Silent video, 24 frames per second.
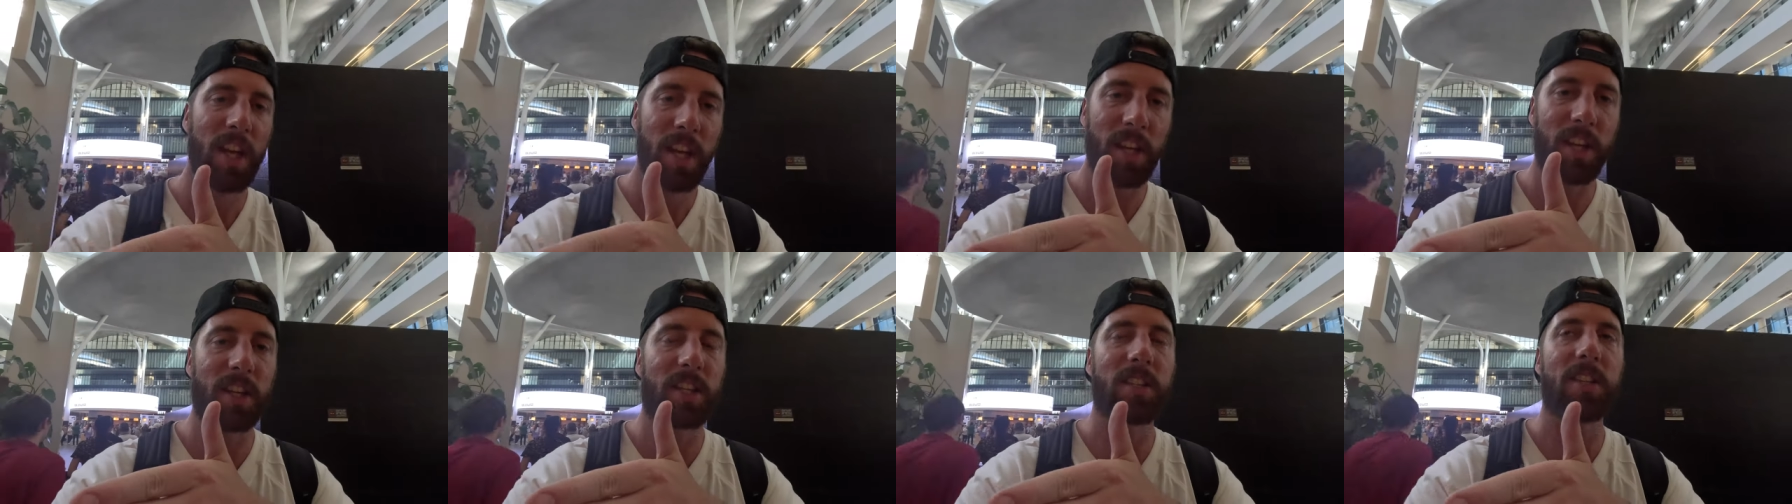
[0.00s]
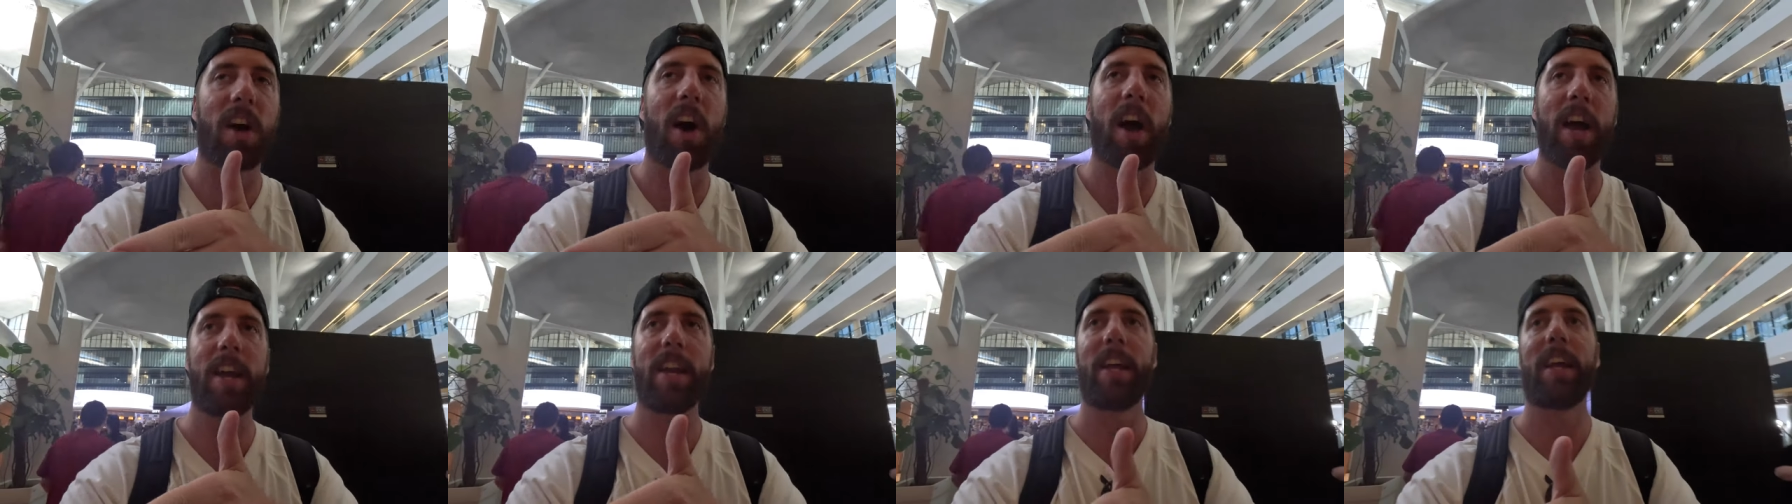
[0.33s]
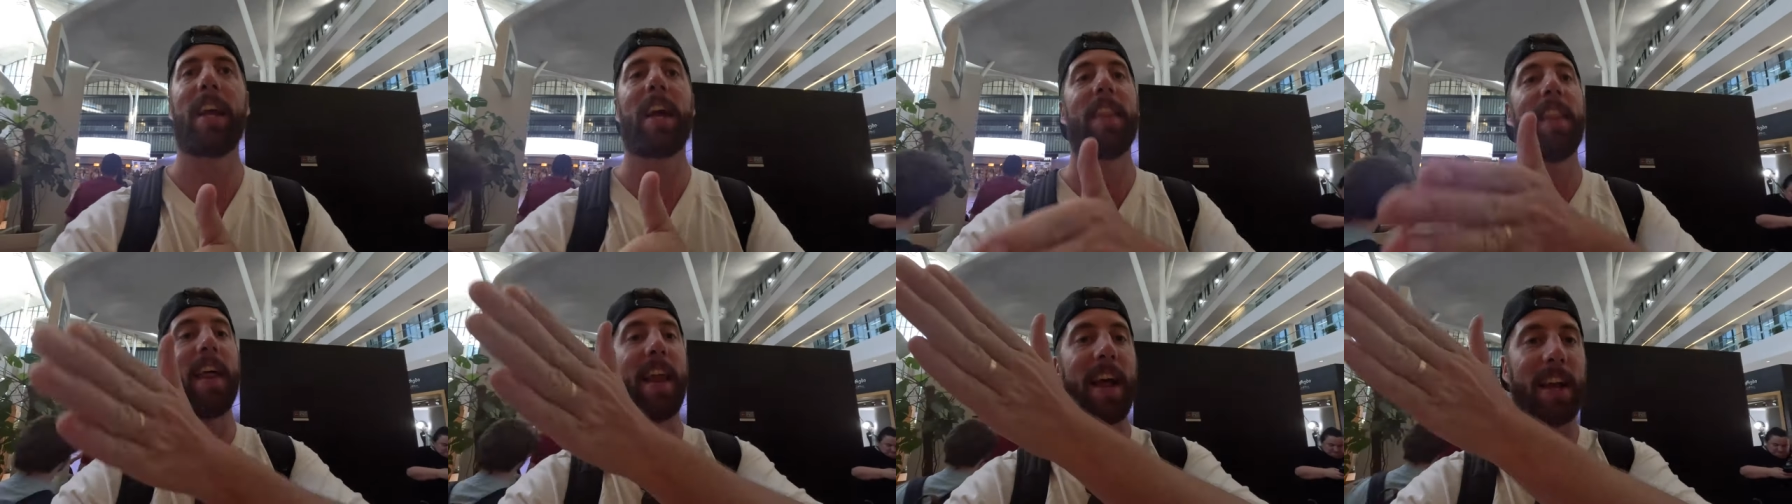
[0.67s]
your signing,
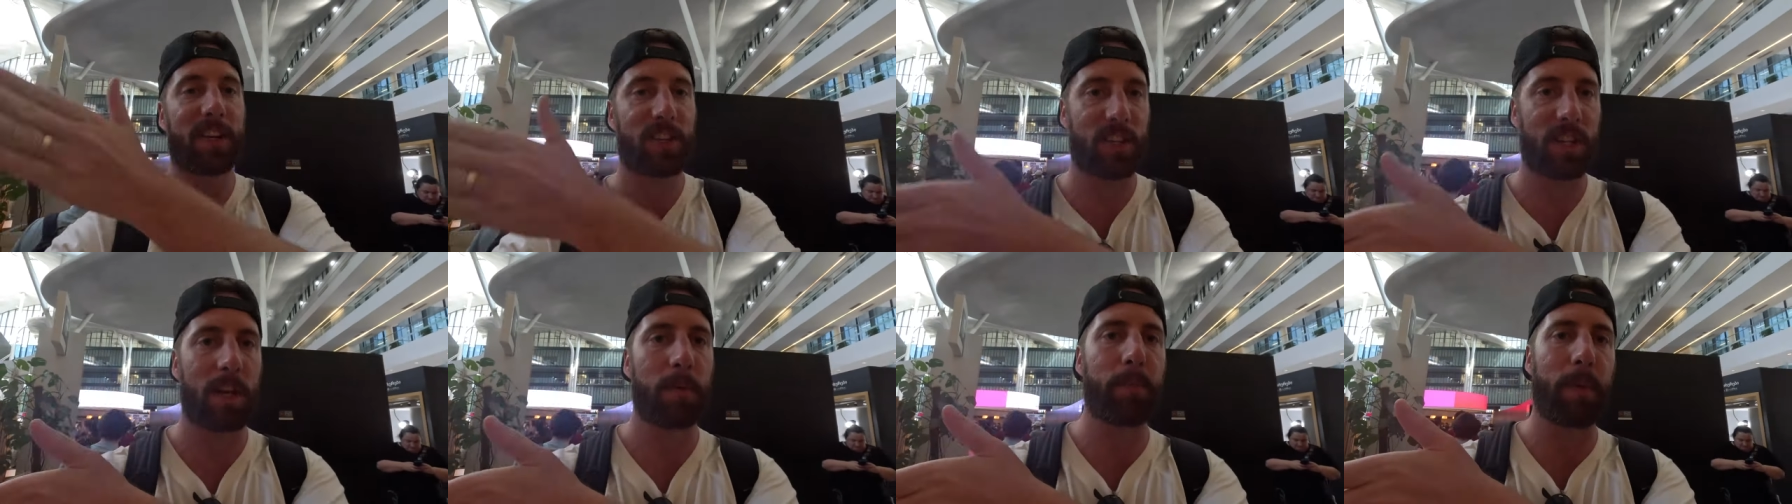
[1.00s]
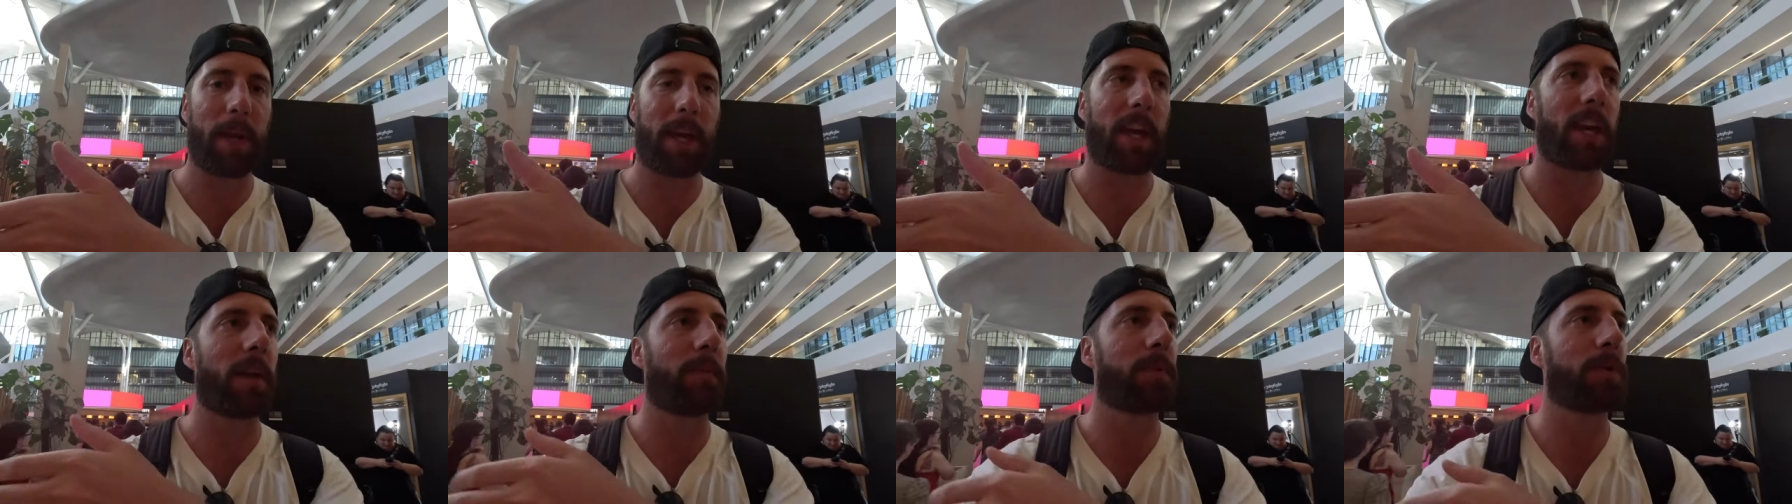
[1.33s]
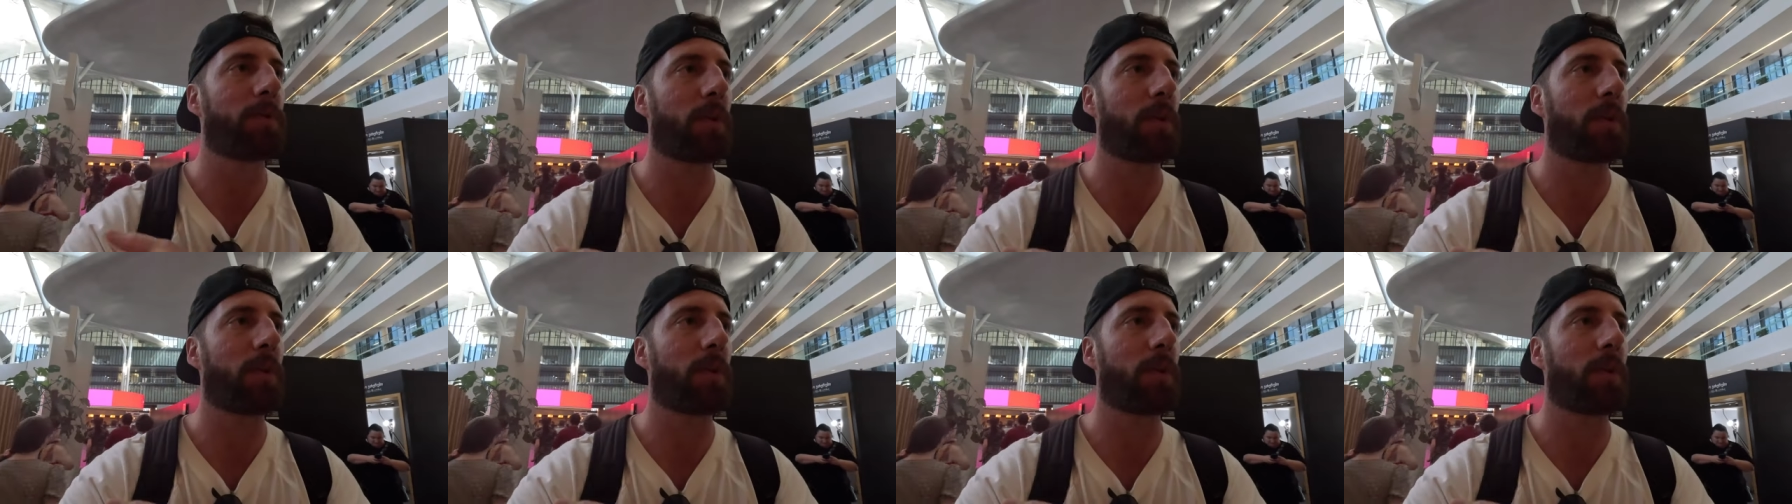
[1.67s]
and then actually you're picking up as